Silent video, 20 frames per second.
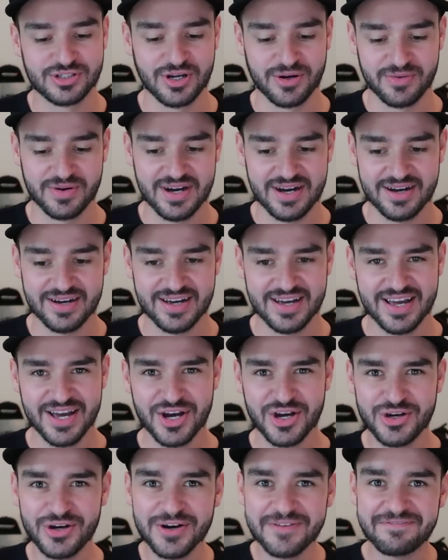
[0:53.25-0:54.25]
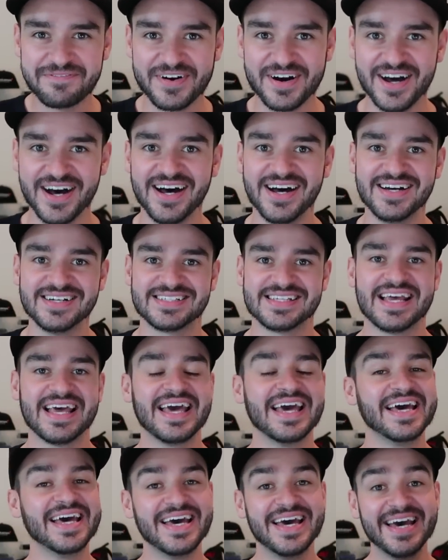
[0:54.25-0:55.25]
So uh, good for
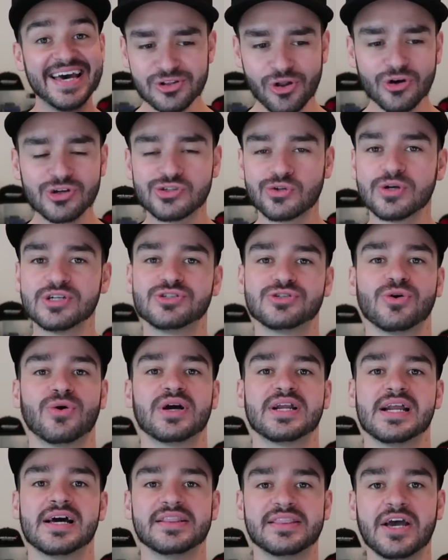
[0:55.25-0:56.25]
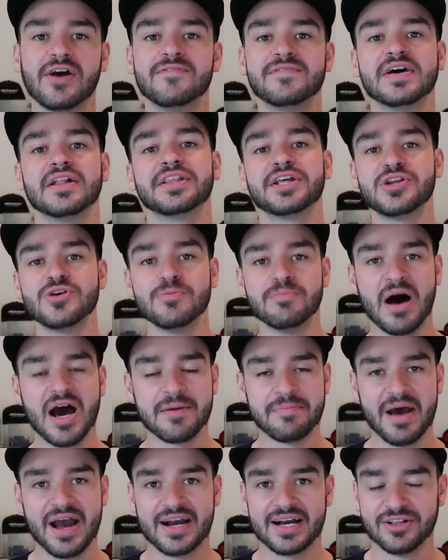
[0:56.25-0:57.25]
us. Long story short, they unveiled the new
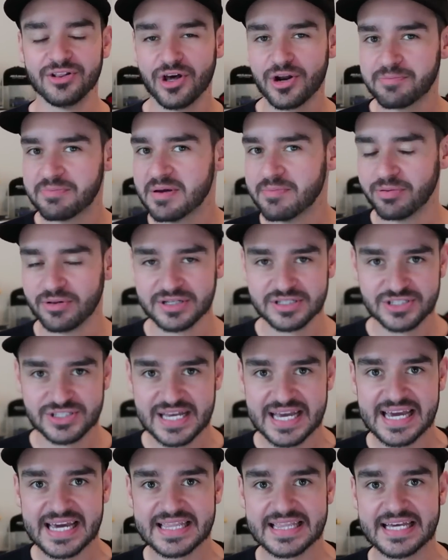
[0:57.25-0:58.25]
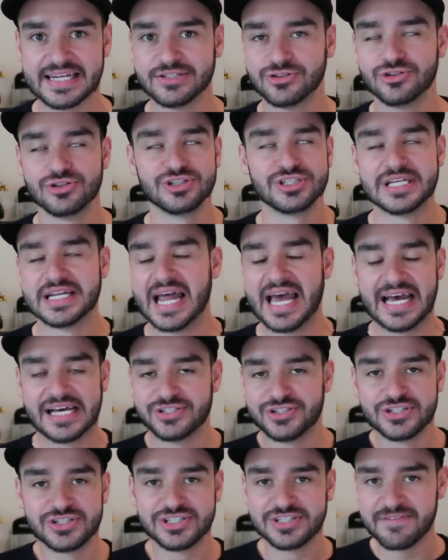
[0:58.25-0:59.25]
Maybach. A lot of people are saying that it's just an
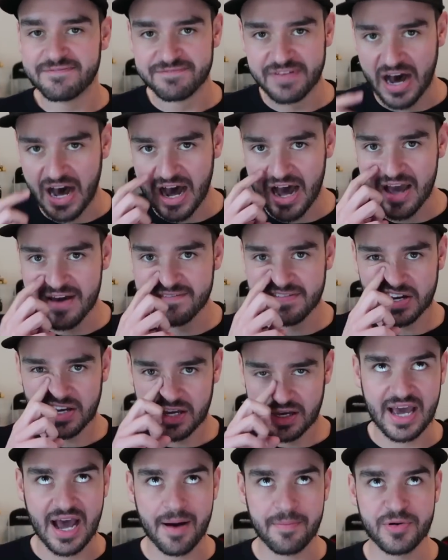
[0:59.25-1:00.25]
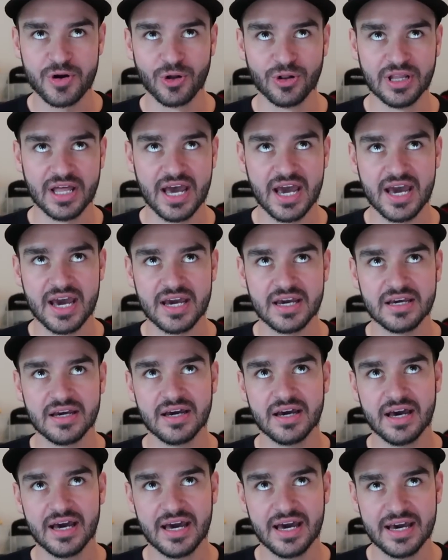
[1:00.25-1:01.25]
S sixty-five,
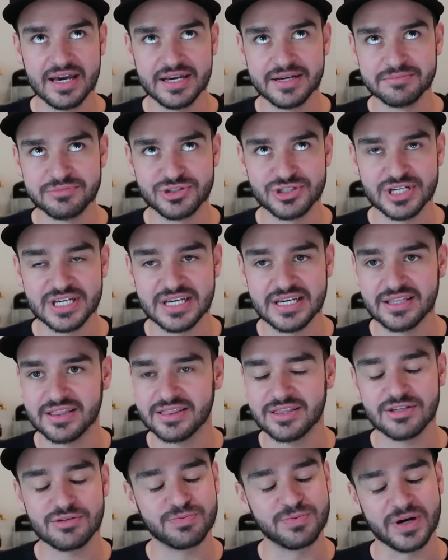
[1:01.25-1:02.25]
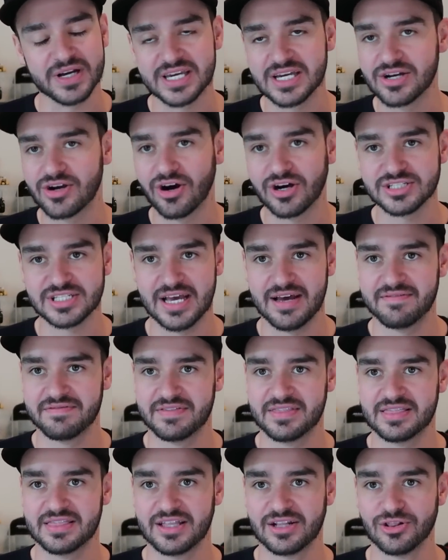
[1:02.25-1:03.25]
Cabriolet, A M G. These fucking cars
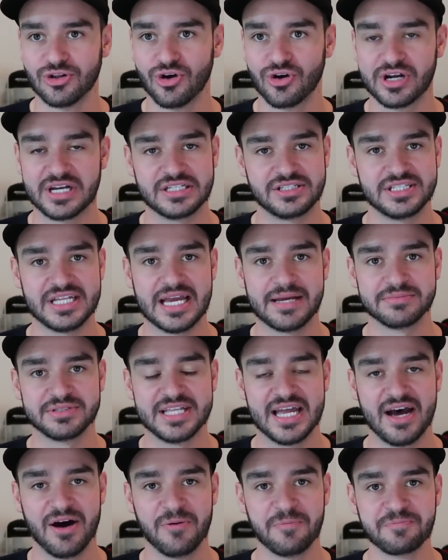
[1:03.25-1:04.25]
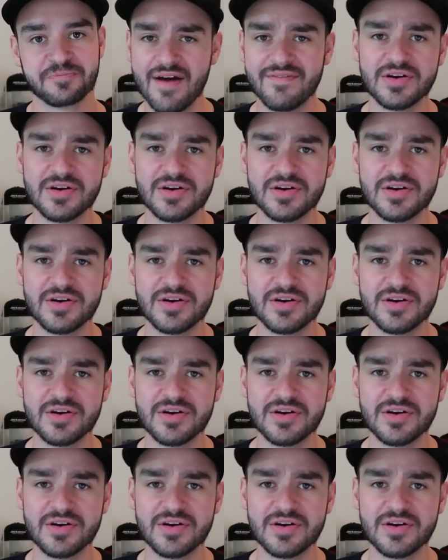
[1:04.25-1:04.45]
have the longest names now.